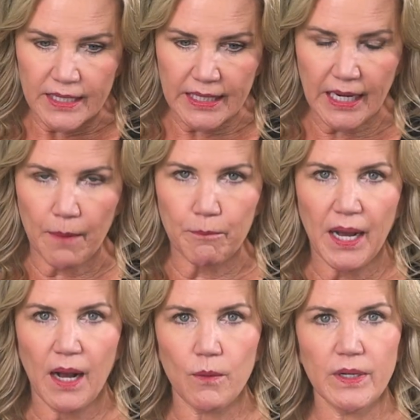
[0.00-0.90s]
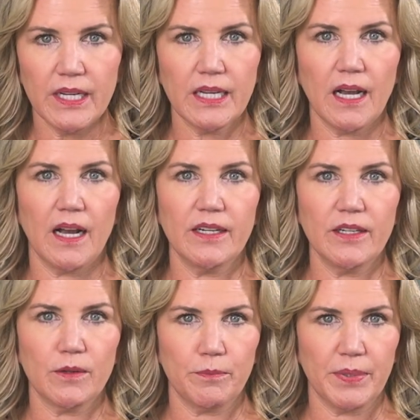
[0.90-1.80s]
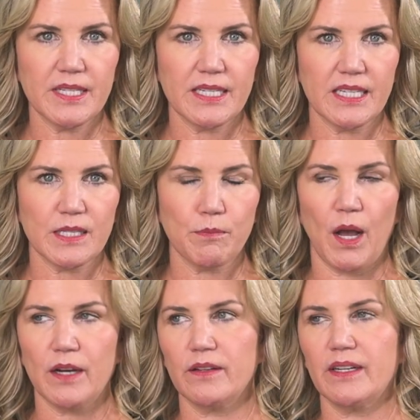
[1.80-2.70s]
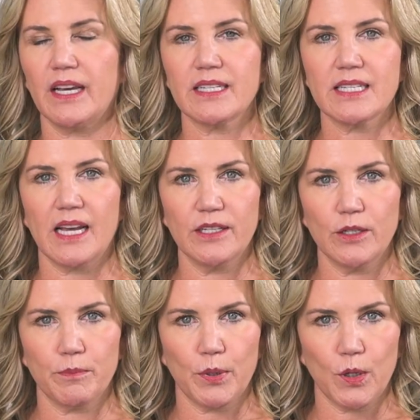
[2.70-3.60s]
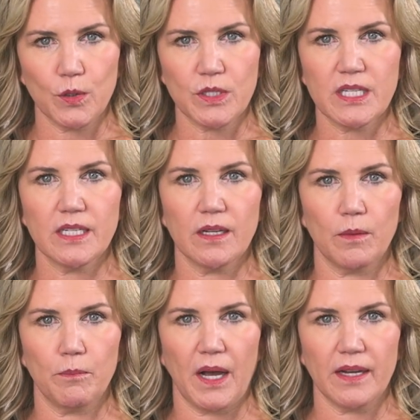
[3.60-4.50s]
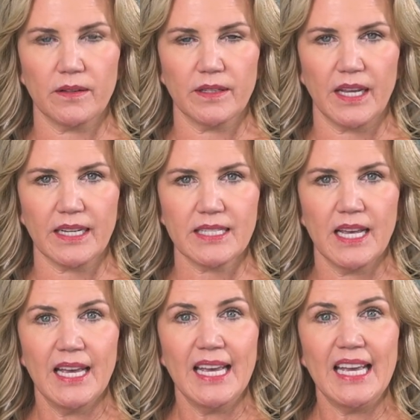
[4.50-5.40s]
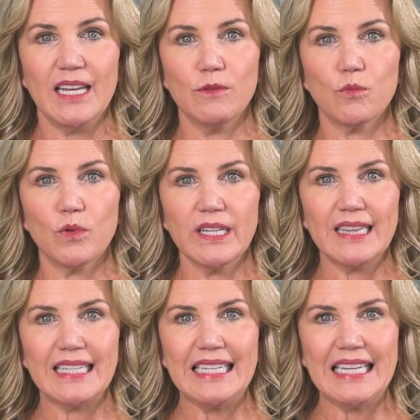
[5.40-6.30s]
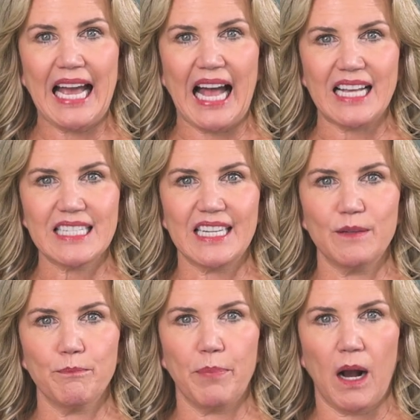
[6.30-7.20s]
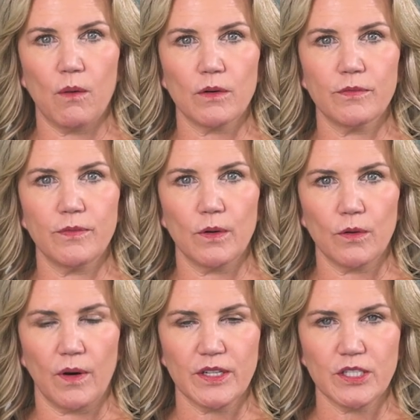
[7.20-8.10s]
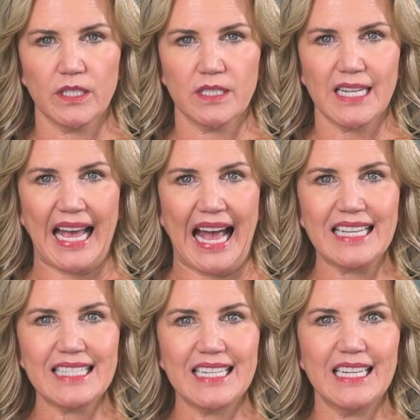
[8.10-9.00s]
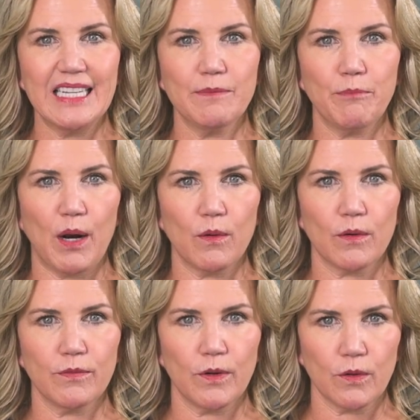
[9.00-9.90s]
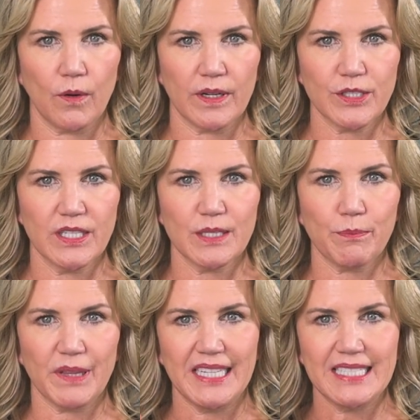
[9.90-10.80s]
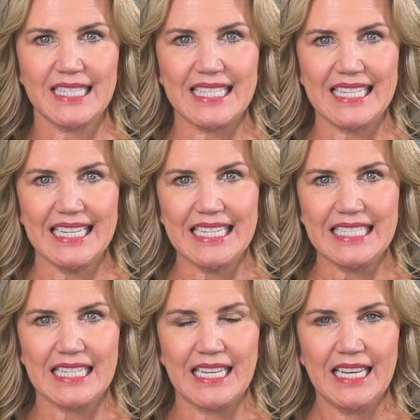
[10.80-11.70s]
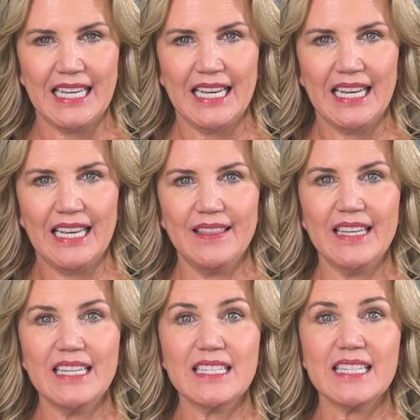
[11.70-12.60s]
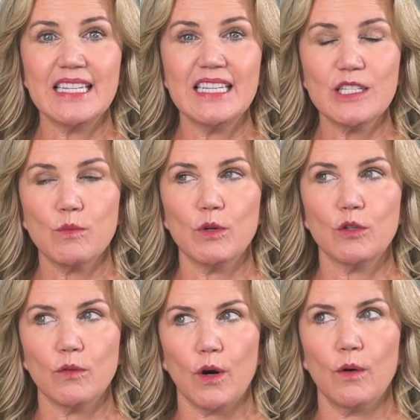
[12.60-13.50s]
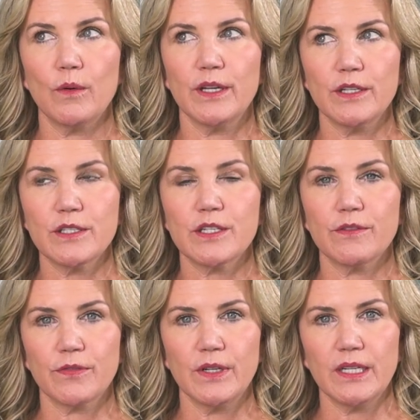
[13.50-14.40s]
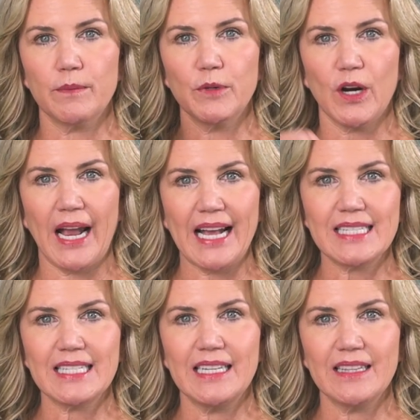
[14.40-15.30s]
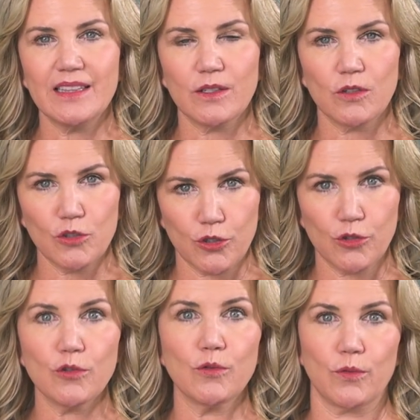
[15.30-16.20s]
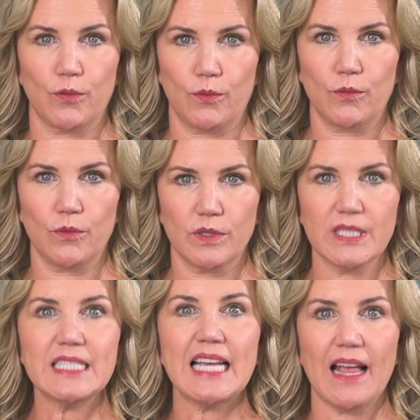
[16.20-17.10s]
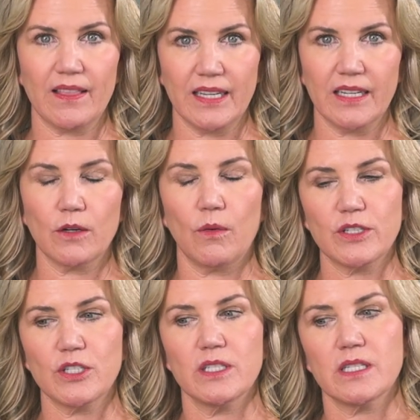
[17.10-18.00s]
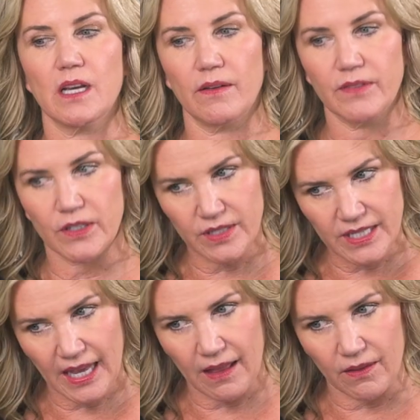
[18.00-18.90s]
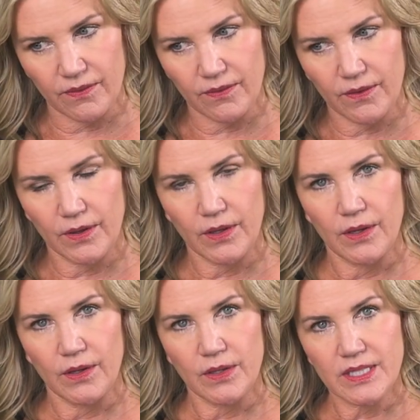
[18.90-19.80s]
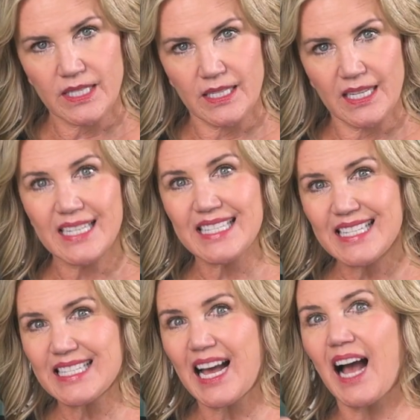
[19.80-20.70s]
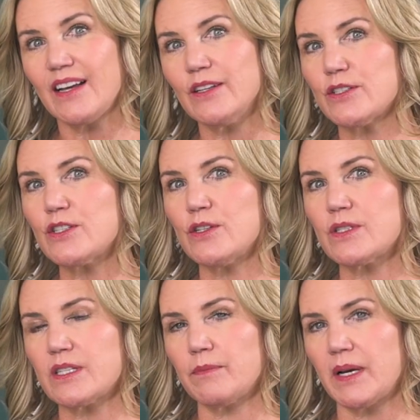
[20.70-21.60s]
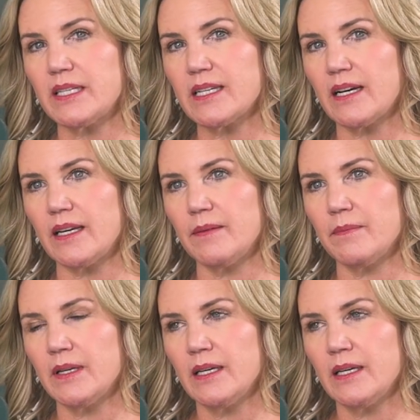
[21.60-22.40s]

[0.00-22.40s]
Compounding on your business bottlenecks, on your personal bottlenecks, and really asking powerful questions. Asking powerful questions plants seeds, and these seeds will grow into freedom. You're asking the truth-telling questions of yourself. Is this the highest use of my time?